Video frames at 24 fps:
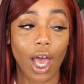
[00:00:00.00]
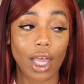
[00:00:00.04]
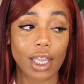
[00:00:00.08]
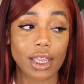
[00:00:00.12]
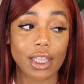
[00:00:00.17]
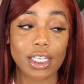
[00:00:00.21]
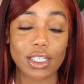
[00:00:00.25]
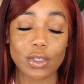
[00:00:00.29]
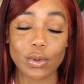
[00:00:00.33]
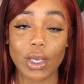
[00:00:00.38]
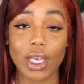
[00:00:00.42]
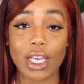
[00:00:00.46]

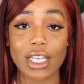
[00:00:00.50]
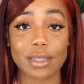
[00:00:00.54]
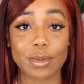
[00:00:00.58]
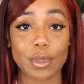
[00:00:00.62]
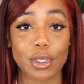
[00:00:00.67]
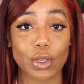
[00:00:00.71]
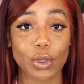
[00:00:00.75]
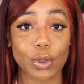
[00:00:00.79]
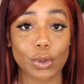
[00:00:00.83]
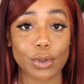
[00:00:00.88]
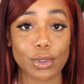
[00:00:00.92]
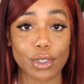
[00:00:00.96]
This wig has
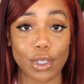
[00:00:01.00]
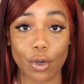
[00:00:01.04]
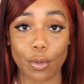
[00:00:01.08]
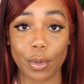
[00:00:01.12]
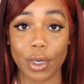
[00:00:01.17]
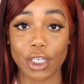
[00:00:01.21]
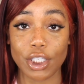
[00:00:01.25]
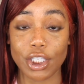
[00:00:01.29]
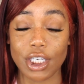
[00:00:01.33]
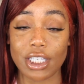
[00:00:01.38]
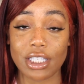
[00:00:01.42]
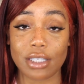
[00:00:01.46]
been through so
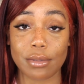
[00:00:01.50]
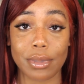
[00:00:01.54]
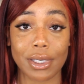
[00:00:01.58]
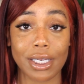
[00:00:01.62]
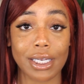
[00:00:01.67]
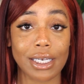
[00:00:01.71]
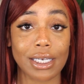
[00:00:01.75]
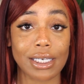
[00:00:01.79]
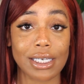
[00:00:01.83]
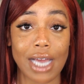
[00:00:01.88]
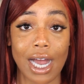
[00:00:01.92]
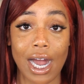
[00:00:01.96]
much. It's
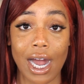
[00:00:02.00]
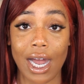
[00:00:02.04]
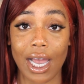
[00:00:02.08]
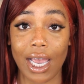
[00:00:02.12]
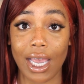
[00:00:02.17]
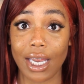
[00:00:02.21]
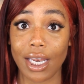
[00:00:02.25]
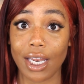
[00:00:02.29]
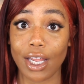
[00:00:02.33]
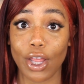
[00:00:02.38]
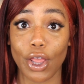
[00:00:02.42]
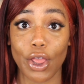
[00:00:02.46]
been
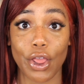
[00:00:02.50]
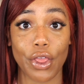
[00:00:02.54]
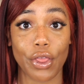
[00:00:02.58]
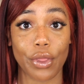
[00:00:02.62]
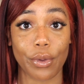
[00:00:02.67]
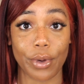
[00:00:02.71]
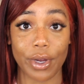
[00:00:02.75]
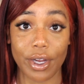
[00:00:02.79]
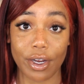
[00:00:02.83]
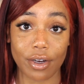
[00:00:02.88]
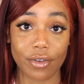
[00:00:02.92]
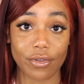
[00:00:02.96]
dyed
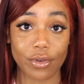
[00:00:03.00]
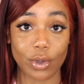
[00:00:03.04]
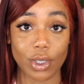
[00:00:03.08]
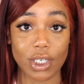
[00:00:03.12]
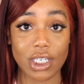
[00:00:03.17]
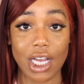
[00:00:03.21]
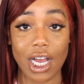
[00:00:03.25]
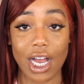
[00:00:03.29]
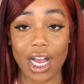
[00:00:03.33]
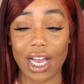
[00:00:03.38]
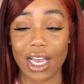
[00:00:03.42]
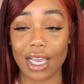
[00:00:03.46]
3 or 4
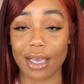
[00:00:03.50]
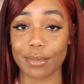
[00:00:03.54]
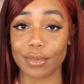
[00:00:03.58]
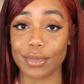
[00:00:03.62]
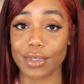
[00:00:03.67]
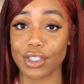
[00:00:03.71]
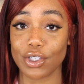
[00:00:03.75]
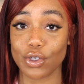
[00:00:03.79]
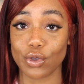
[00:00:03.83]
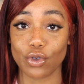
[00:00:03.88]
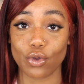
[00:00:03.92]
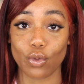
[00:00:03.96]

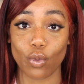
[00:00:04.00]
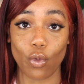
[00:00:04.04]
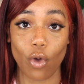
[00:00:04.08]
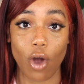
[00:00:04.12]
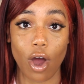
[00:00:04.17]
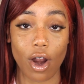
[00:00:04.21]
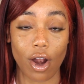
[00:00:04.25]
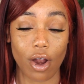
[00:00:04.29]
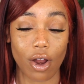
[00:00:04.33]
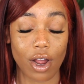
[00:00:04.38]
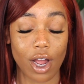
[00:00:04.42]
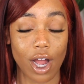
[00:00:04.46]
times,
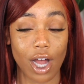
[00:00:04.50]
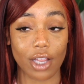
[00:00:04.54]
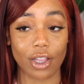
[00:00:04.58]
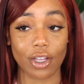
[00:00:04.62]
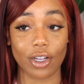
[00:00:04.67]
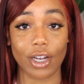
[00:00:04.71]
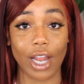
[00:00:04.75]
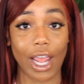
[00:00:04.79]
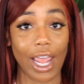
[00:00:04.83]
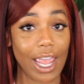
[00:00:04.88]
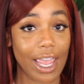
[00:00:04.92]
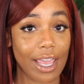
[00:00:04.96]

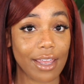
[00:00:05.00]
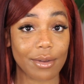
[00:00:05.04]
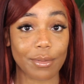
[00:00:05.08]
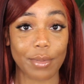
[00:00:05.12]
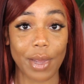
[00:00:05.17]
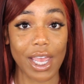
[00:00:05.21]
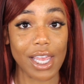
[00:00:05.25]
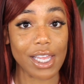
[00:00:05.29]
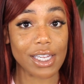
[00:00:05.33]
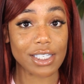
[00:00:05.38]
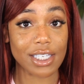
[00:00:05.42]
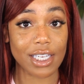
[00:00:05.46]
watercolored and
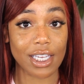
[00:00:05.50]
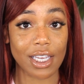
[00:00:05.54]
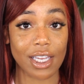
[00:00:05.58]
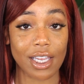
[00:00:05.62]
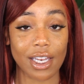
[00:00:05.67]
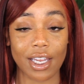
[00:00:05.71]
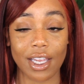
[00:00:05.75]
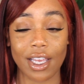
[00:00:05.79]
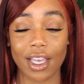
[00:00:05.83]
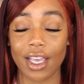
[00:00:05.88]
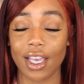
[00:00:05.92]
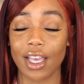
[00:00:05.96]

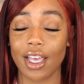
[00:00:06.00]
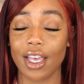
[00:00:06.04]
painted.